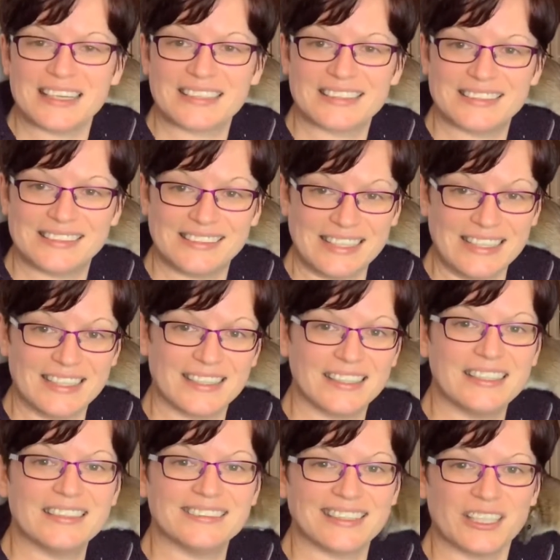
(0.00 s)
eggs stick,
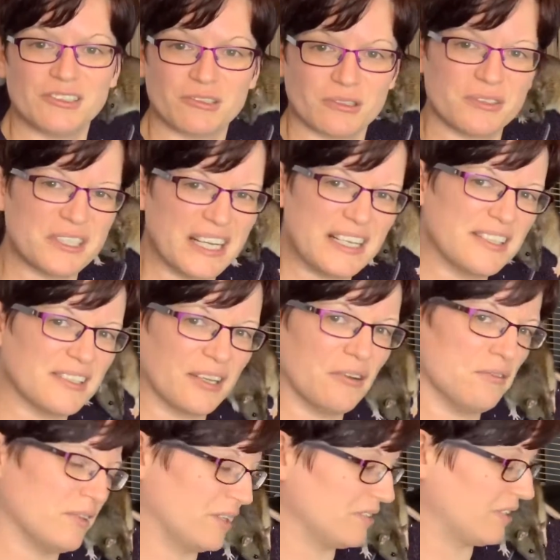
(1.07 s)
dandruff shakes off.
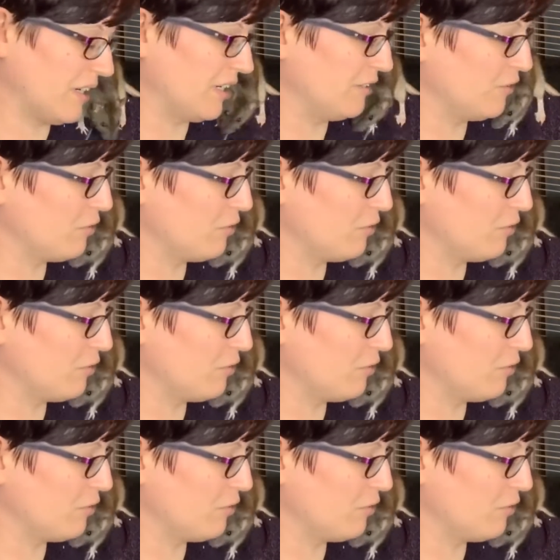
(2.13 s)
That's a kind of